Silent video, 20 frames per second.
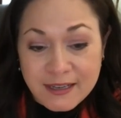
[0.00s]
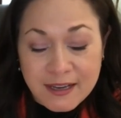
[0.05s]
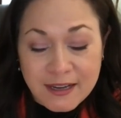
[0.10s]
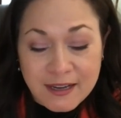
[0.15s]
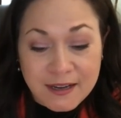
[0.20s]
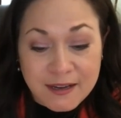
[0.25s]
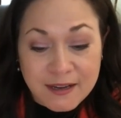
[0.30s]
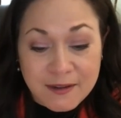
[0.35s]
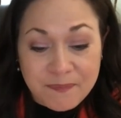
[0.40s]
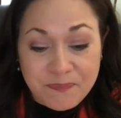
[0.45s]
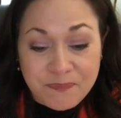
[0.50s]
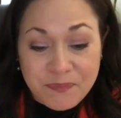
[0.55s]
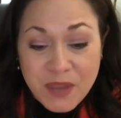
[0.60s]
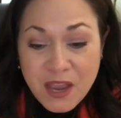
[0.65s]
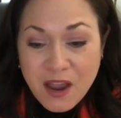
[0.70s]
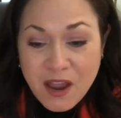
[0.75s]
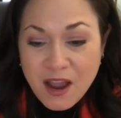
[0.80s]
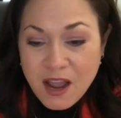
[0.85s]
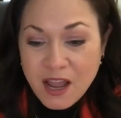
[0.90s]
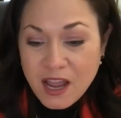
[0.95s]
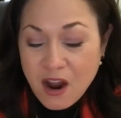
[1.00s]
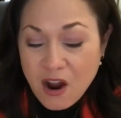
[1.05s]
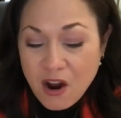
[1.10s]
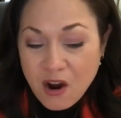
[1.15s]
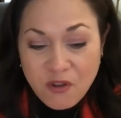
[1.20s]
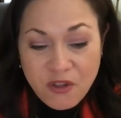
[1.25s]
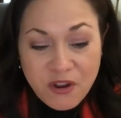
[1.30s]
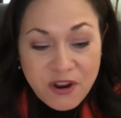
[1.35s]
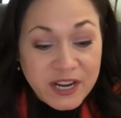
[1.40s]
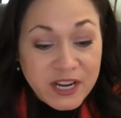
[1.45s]

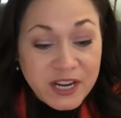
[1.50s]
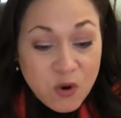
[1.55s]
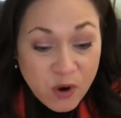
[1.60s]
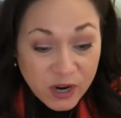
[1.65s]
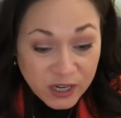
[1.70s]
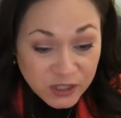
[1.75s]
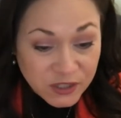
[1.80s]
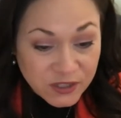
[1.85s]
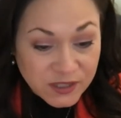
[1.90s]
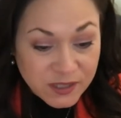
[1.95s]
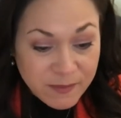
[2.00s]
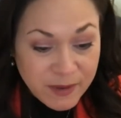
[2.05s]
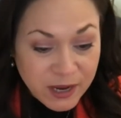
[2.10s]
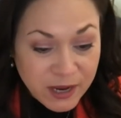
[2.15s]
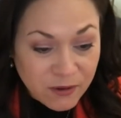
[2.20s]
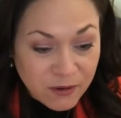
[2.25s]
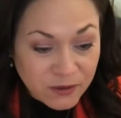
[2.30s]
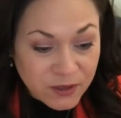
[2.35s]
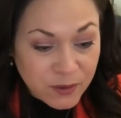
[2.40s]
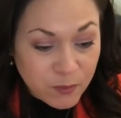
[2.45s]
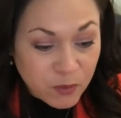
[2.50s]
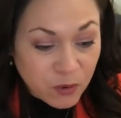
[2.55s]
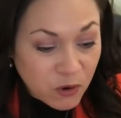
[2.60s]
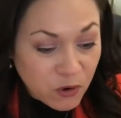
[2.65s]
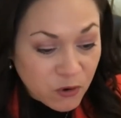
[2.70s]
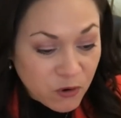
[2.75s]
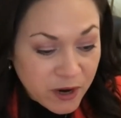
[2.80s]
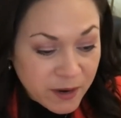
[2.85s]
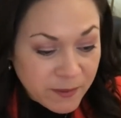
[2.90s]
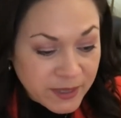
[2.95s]
Are there any questions about the
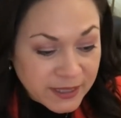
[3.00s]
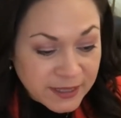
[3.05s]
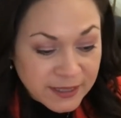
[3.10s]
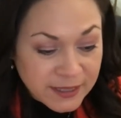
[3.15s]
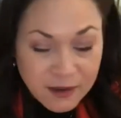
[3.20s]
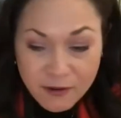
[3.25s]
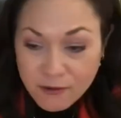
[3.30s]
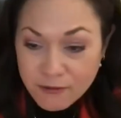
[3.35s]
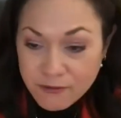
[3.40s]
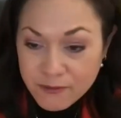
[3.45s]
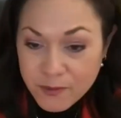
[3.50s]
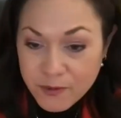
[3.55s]
program itself